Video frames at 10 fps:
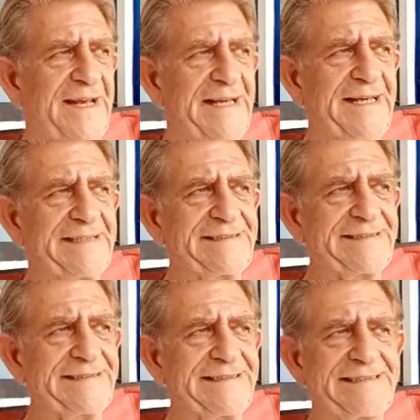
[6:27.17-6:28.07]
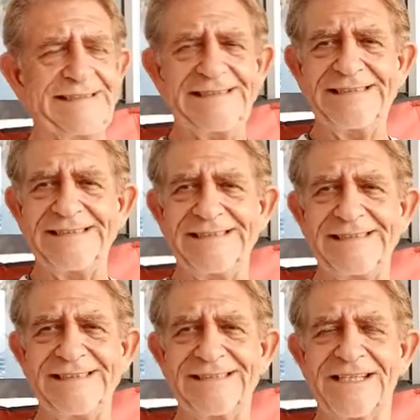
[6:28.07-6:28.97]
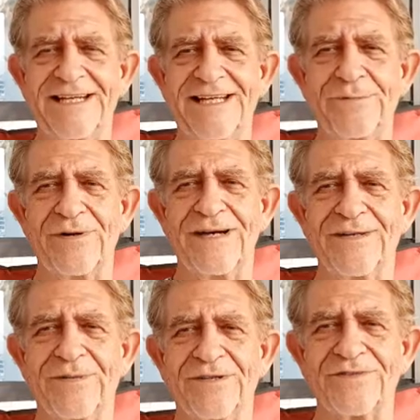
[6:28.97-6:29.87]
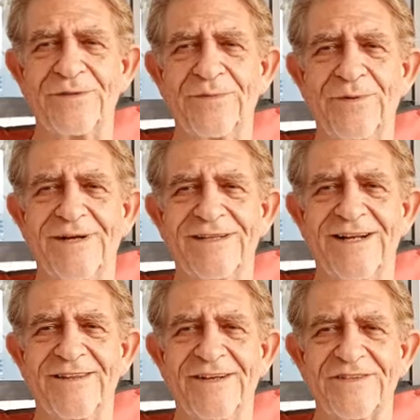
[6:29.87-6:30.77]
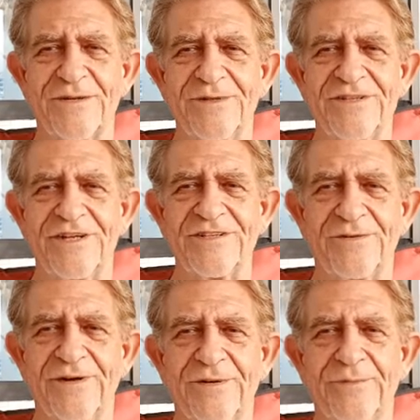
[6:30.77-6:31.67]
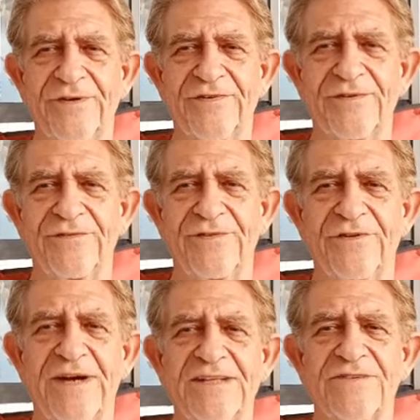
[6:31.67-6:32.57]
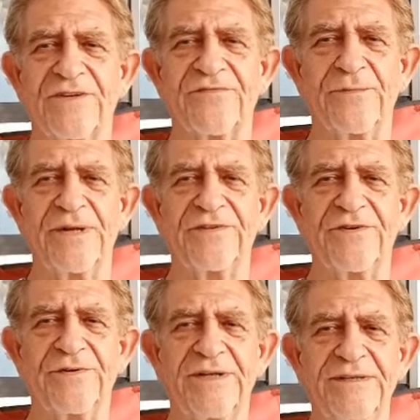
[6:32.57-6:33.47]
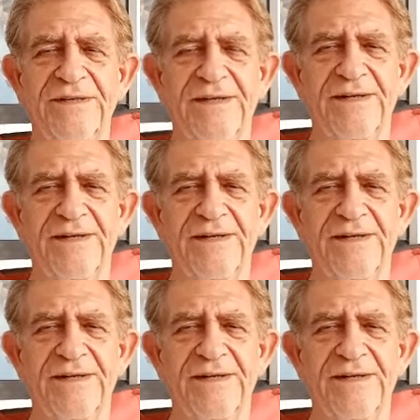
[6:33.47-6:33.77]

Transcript: And just kind of keep your eyeballs open. We got a lot of things going to be changing around here pretty soon. You guys looking for big tuna?